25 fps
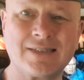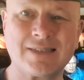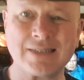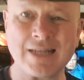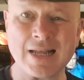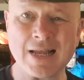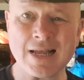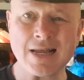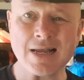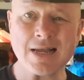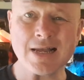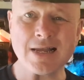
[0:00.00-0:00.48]

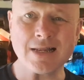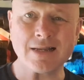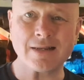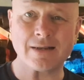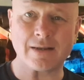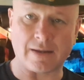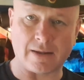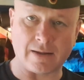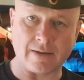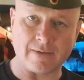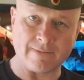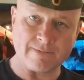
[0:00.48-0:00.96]

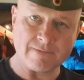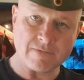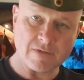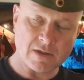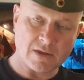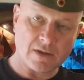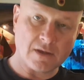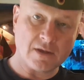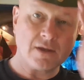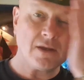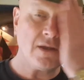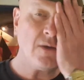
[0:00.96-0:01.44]
Dan,
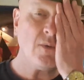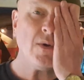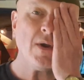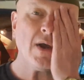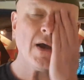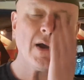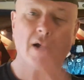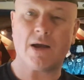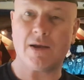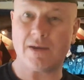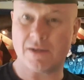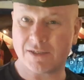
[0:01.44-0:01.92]
here we
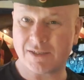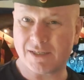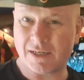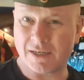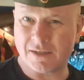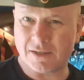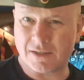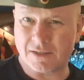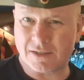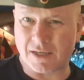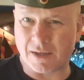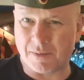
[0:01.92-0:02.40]
are,
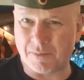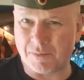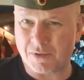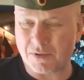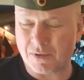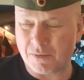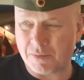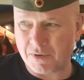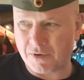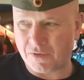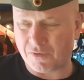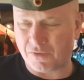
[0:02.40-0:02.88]
second
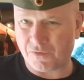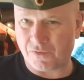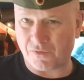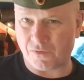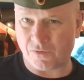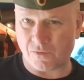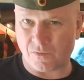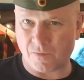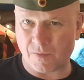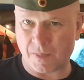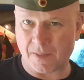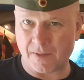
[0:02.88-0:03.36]
attempt, bit
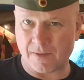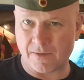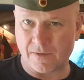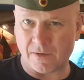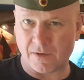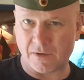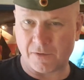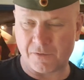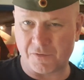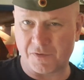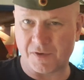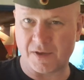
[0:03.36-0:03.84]

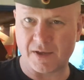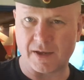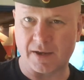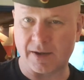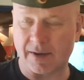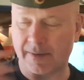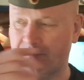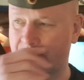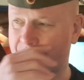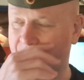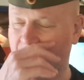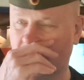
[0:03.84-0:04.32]
of
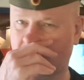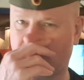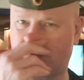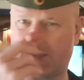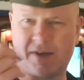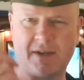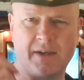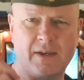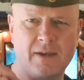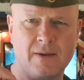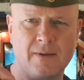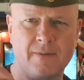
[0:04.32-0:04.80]

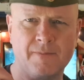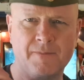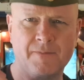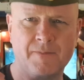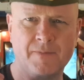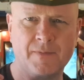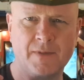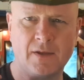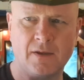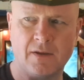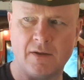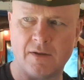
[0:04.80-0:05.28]
fake,
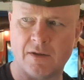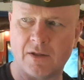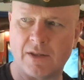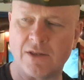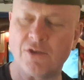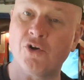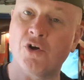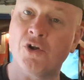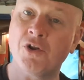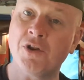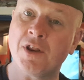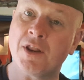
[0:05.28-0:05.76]

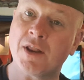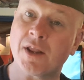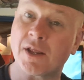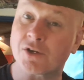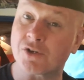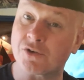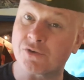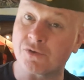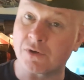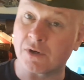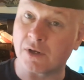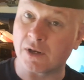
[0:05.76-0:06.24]

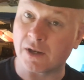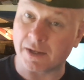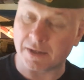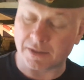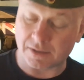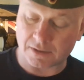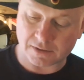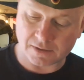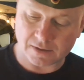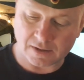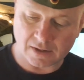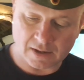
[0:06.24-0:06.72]
non-natural light.